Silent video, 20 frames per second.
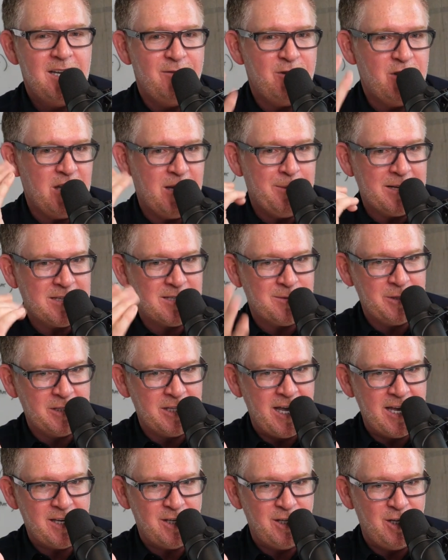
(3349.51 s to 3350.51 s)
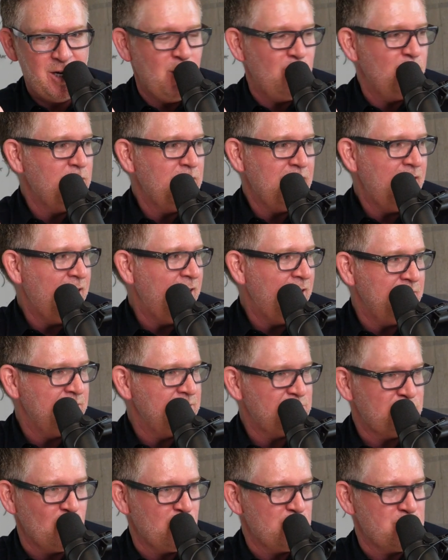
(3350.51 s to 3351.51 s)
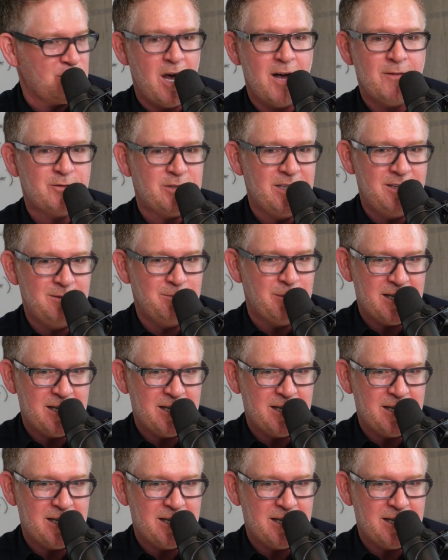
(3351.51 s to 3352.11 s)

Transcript: if you think about something like you know uh, George Lofton,